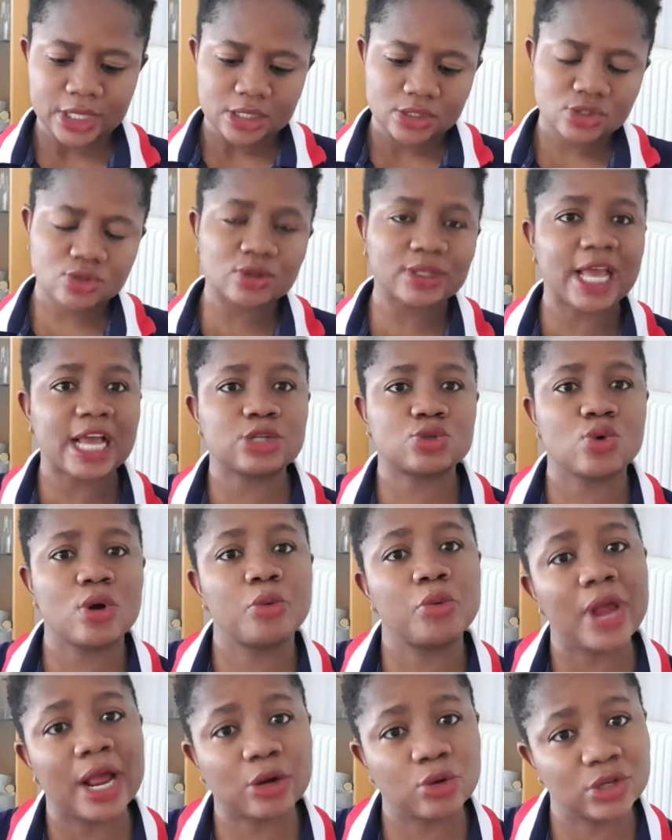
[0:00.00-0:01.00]
So that's what
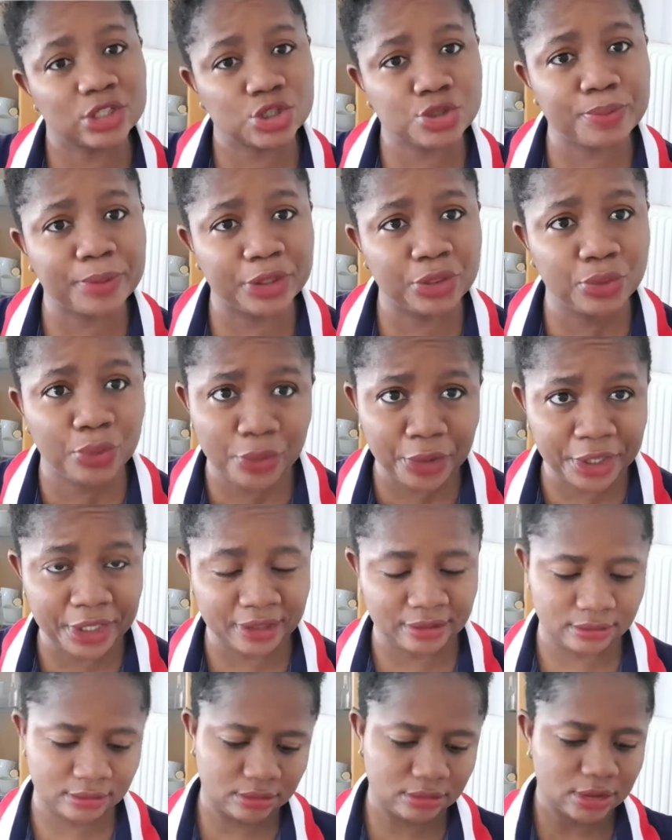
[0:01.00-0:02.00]
we are going to be
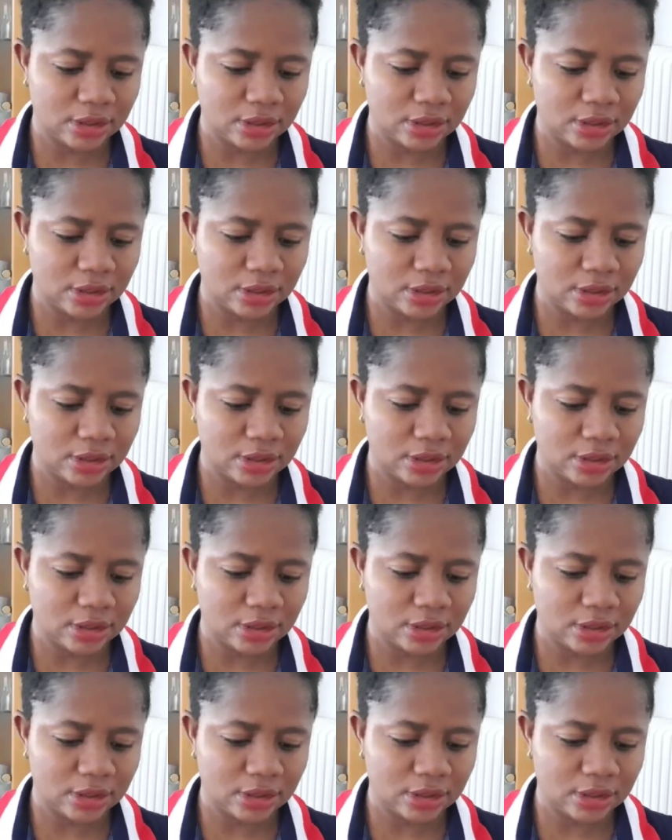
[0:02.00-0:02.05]
doing.